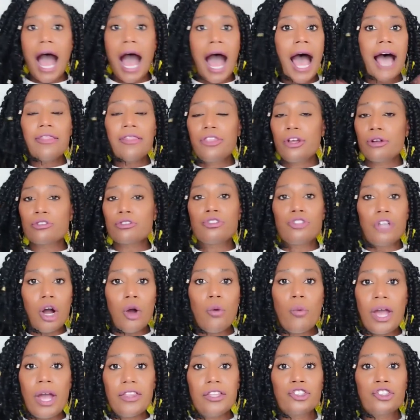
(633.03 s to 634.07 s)
there's no
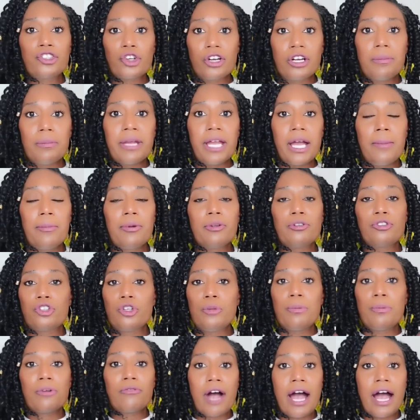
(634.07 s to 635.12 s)
way that you're going to be able
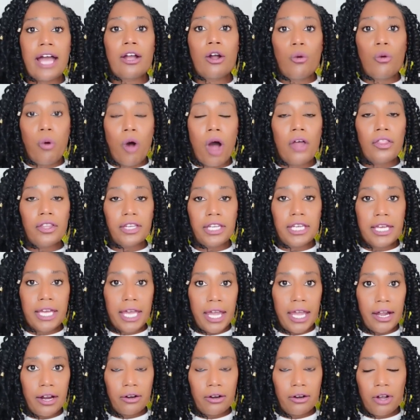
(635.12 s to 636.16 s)
to provide quality
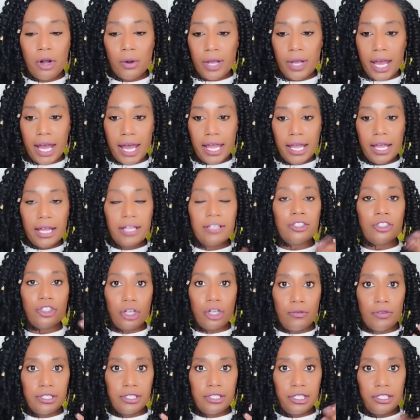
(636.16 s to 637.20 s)
care, okay, and
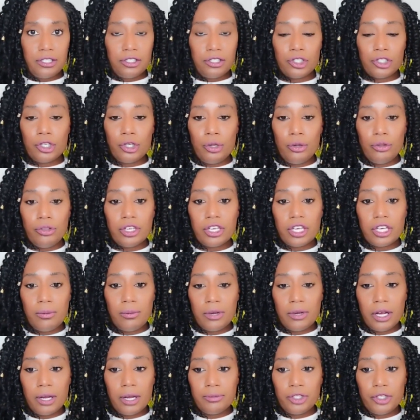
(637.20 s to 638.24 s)
services to
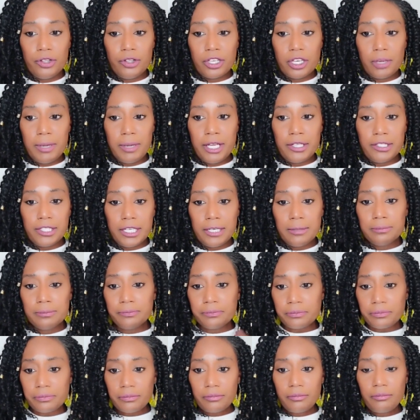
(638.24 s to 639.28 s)
the community.
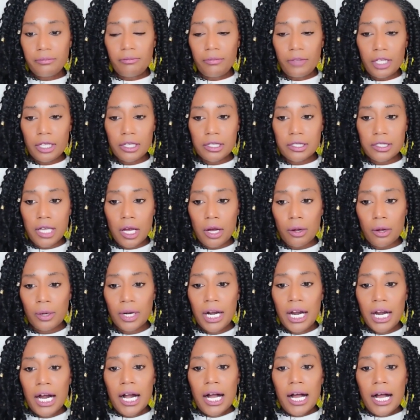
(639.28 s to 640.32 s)
So,
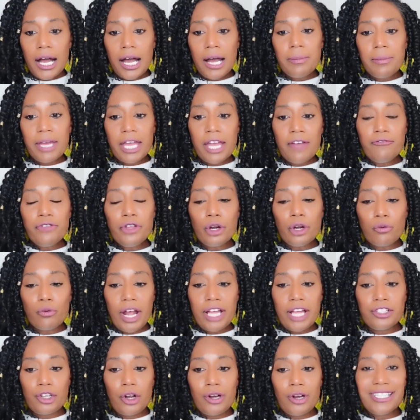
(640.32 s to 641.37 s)
if your
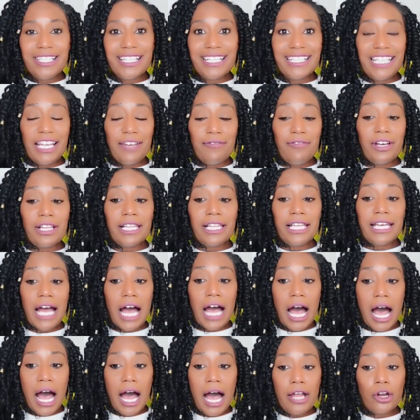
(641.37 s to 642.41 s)
rates are significantly
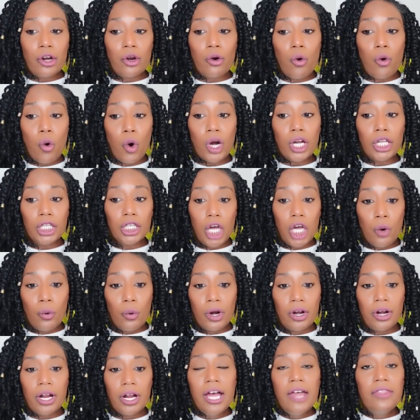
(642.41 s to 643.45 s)
higher or
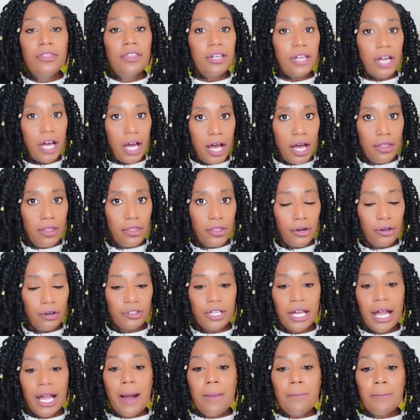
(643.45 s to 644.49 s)
lower than
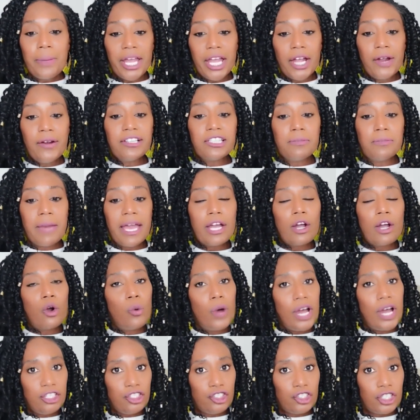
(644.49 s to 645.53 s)
others, parents may
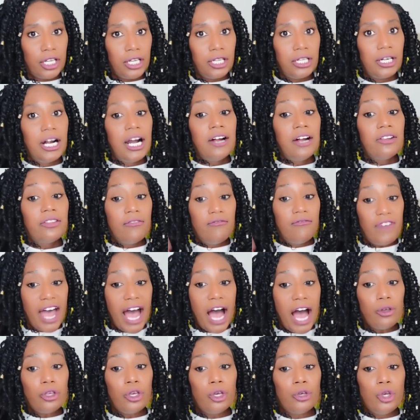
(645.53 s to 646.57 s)
question the
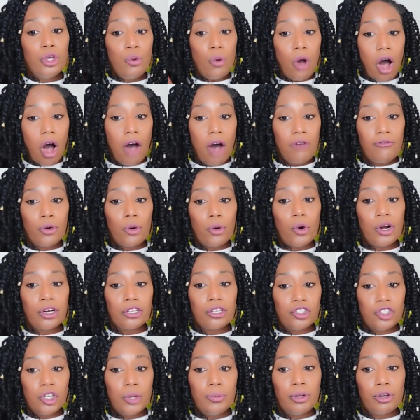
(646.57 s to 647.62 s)
value you offer or
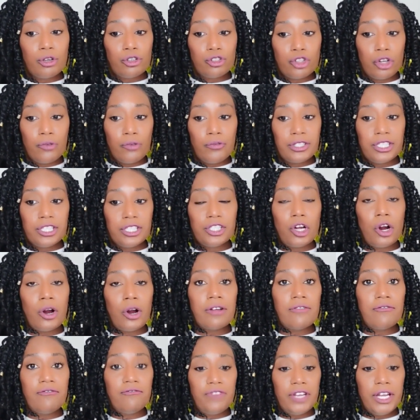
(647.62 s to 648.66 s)
assume your services are
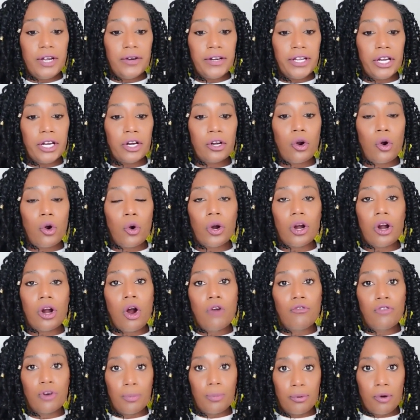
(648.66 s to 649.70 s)
inferior or
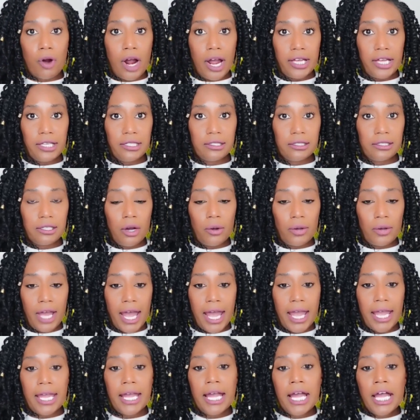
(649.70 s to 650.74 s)
overpriced.
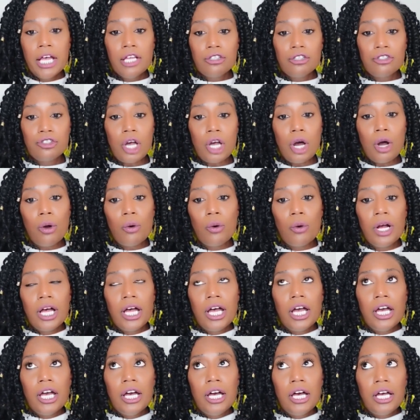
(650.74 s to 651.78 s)
Okay, so
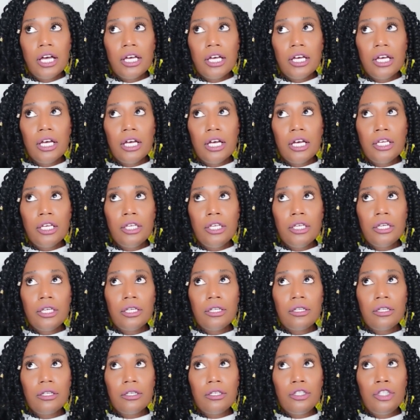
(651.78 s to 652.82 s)

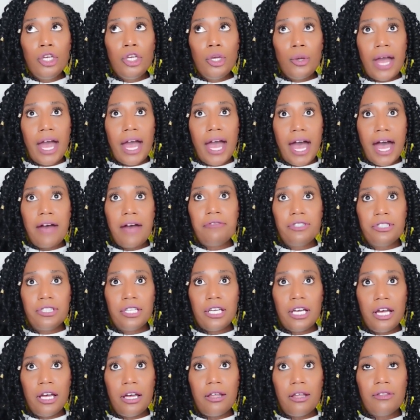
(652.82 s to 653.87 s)
you have to.